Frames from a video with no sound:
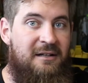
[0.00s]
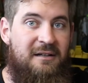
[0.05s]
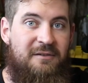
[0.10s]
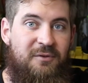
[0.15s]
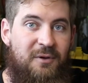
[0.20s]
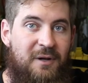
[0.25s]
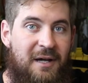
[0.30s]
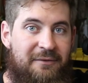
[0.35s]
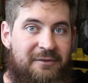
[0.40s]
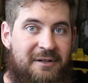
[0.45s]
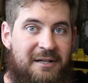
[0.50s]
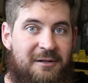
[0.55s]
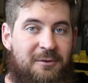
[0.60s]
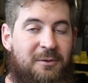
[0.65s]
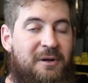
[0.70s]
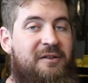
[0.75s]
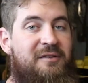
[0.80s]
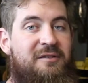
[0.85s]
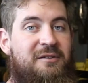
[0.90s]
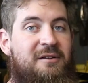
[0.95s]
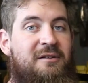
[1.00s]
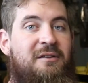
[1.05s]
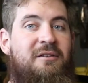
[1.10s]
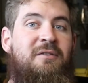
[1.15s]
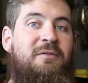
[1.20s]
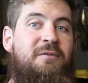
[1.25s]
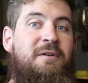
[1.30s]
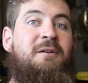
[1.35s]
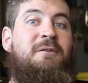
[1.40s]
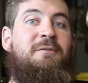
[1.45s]
If you have any
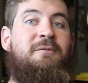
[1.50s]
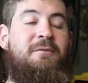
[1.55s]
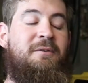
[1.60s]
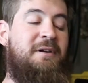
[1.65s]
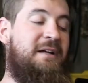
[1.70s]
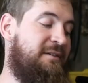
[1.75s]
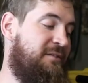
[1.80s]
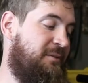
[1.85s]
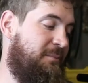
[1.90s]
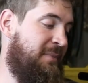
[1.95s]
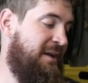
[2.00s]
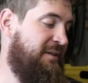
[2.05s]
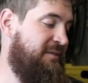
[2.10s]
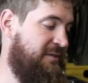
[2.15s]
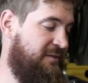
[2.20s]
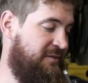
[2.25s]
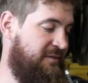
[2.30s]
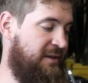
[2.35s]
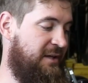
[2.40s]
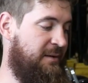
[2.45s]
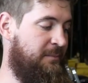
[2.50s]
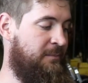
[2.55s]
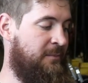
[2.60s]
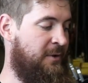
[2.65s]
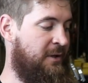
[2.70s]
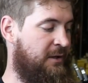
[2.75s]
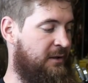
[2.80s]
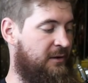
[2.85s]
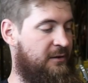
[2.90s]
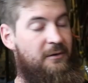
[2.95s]
questions, feel free to message
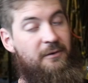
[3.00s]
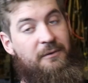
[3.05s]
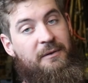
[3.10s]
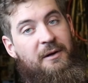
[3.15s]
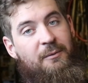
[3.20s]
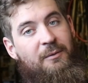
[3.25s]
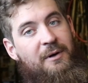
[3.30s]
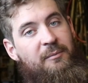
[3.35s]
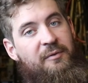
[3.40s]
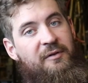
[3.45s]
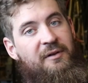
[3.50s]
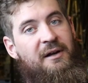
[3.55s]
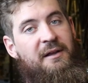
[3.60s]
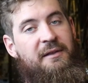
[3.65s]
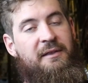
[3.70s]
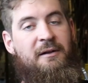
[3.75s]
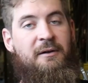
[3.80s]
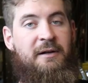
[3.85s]
them on their website.